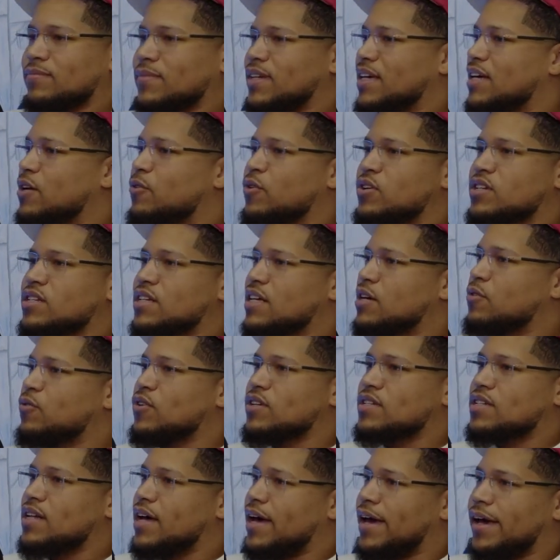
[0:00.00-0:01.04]
it was
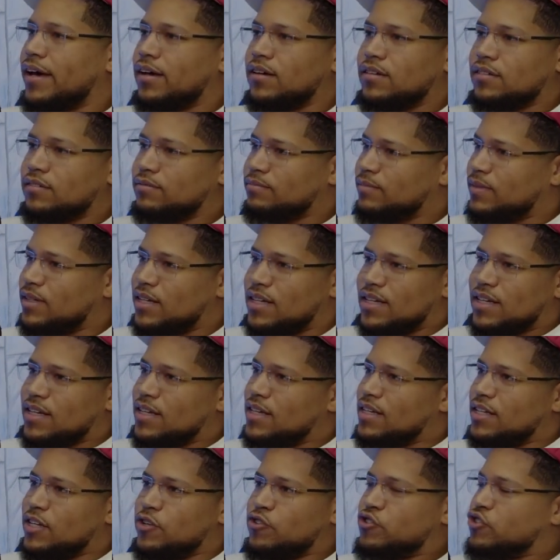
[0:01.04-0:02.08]
like
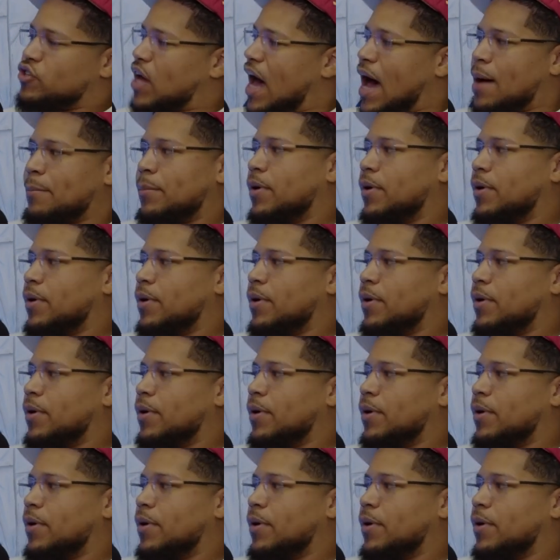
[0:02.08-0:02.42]
it was not